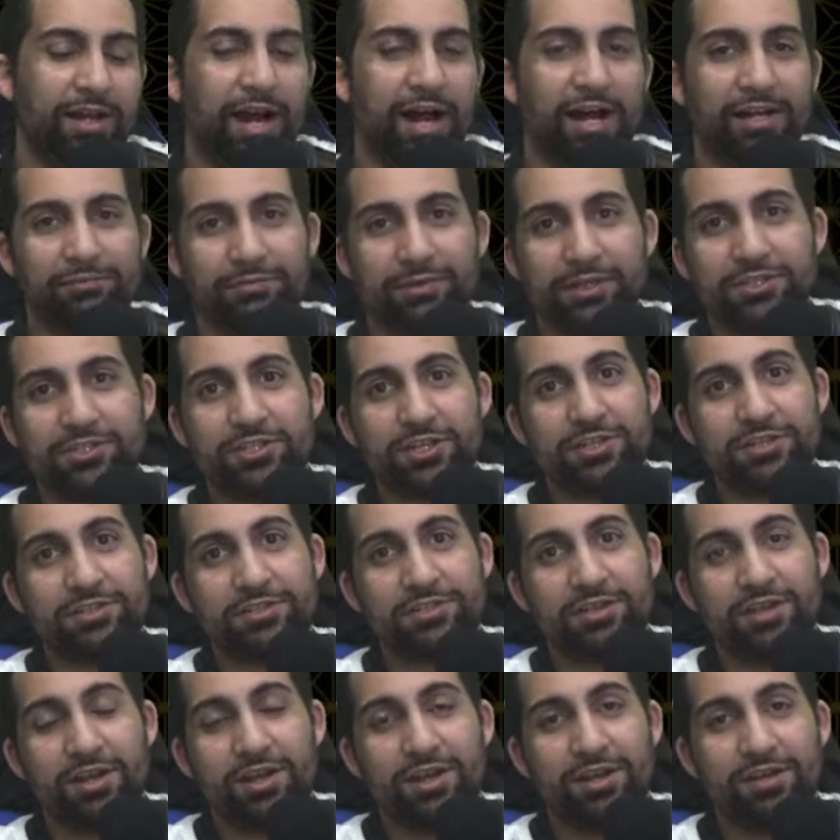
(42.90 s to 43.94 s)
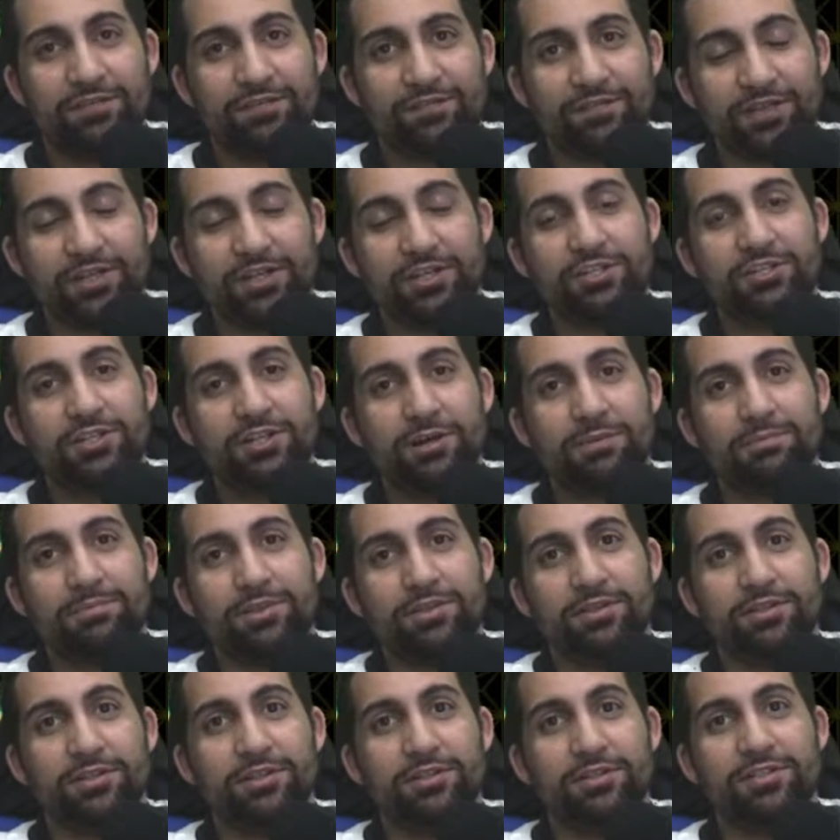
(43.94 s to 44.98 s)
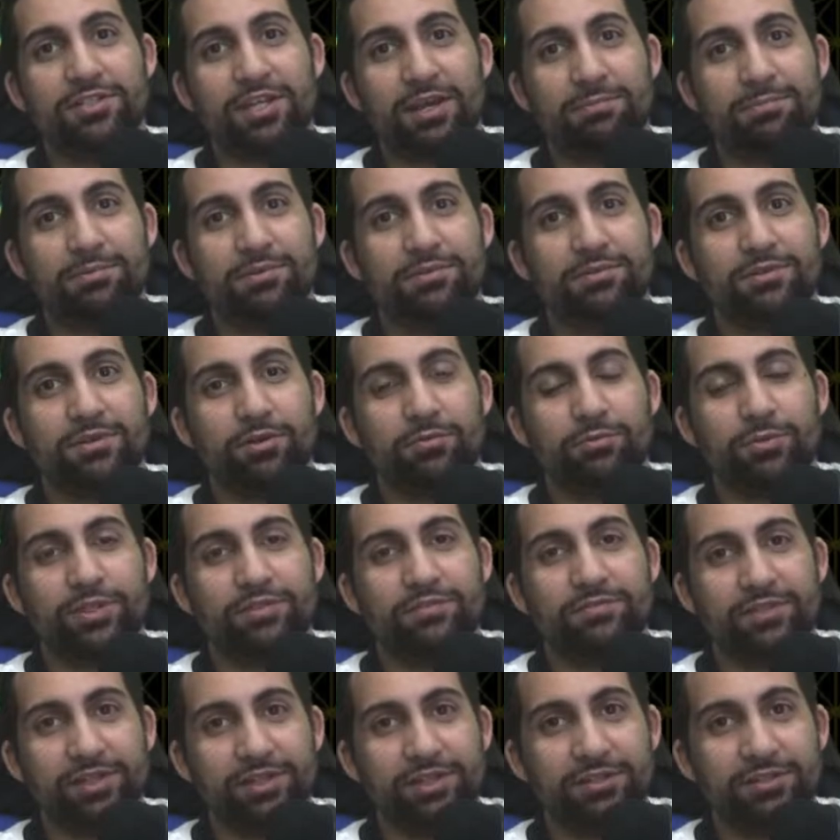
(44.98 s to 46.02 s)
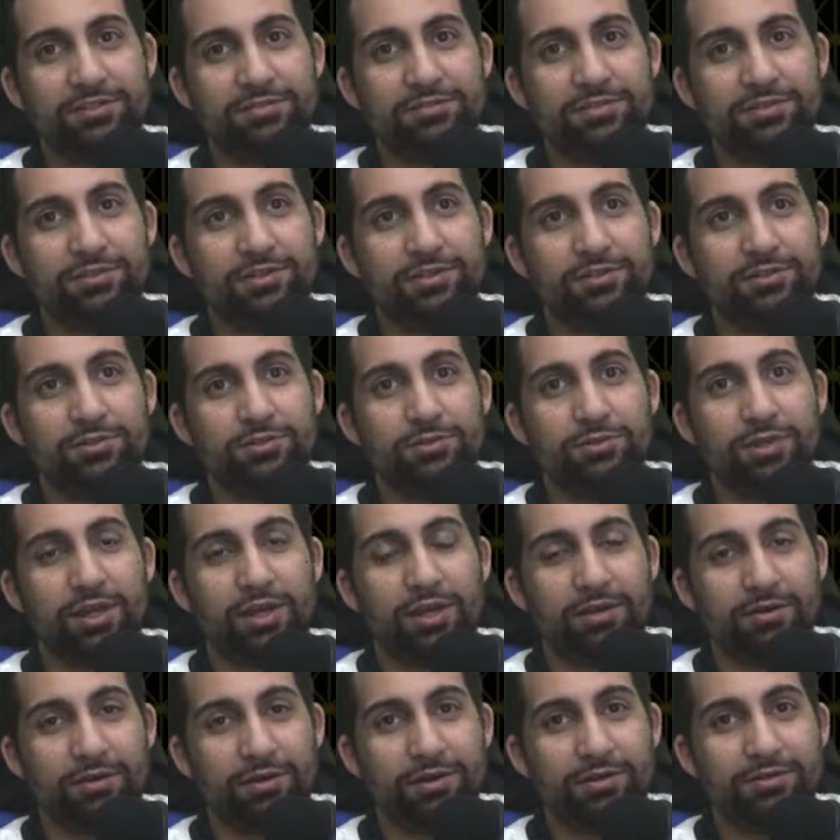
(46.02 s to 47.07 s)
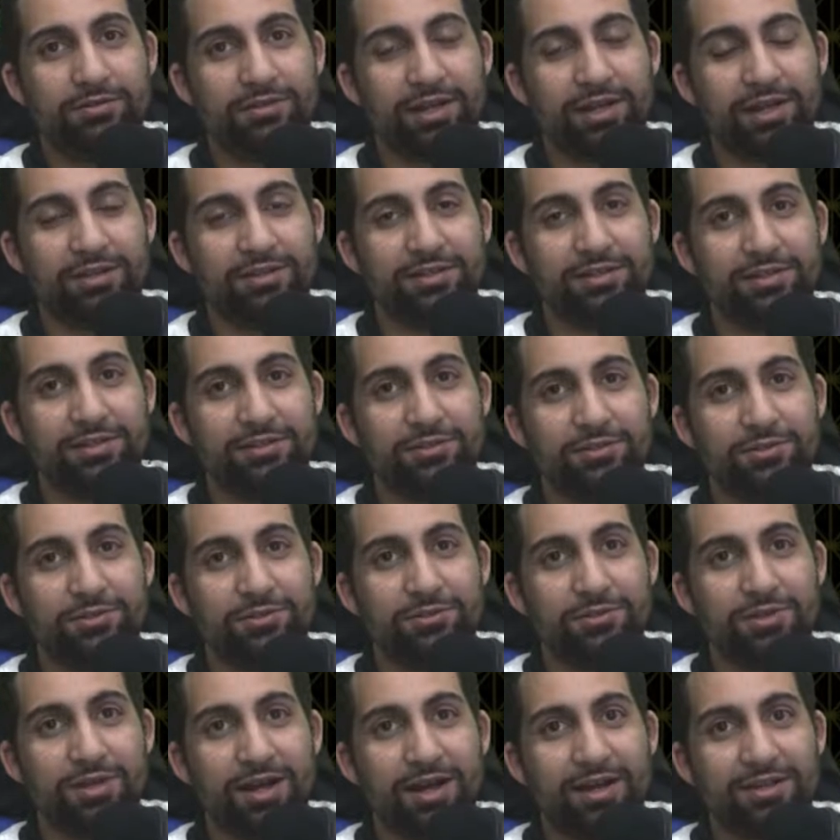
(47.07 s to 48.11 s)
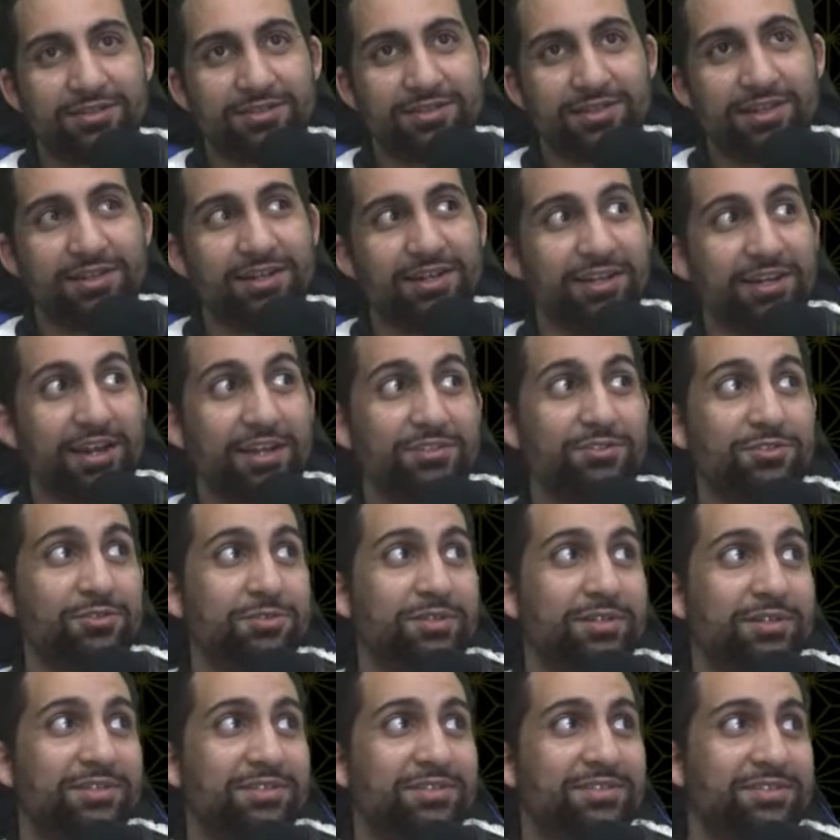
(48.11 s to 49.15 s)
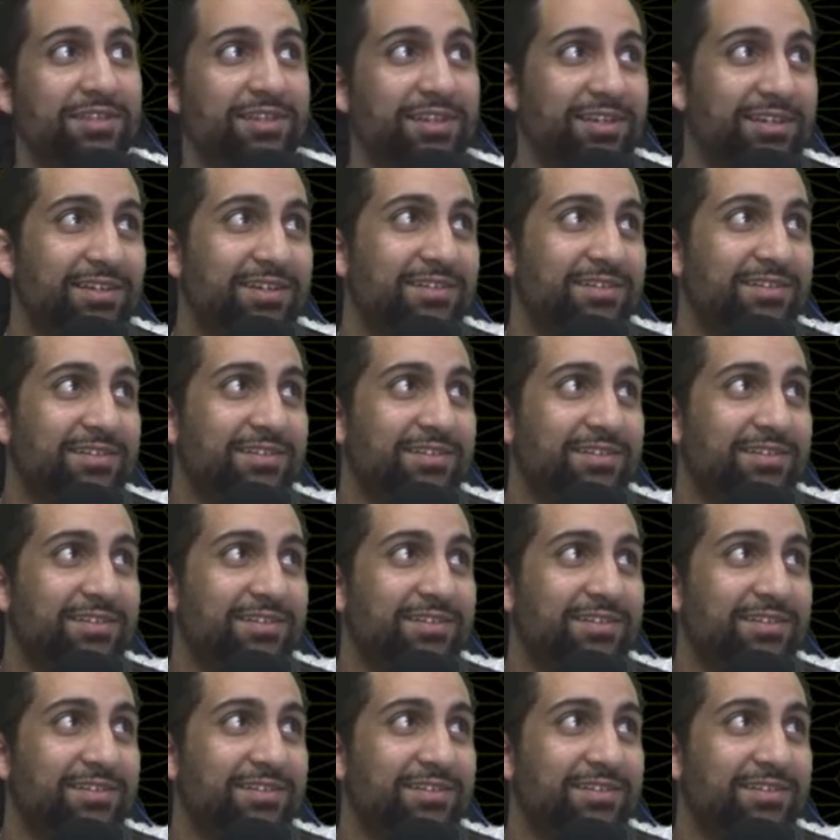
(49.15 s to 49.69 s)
We just finished up the TEPPEN reveal for the new hero and the new card set, and as you can see